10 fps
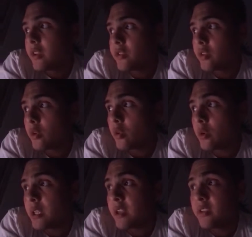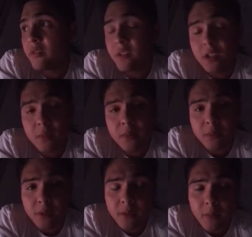So it is a
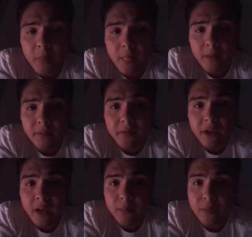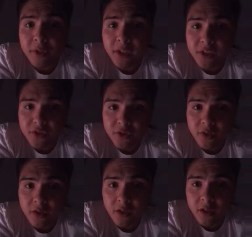commitment for every inch
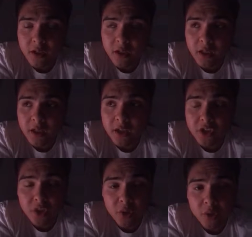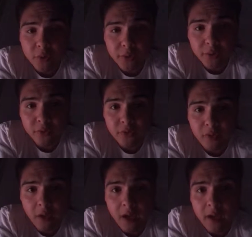the shell grows.
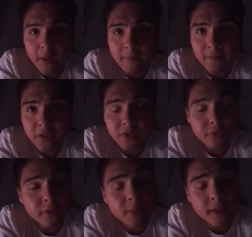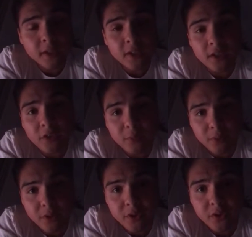It is recommended that you
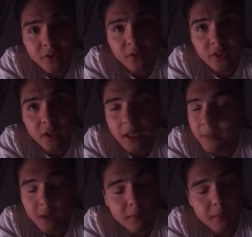purchase, I mean,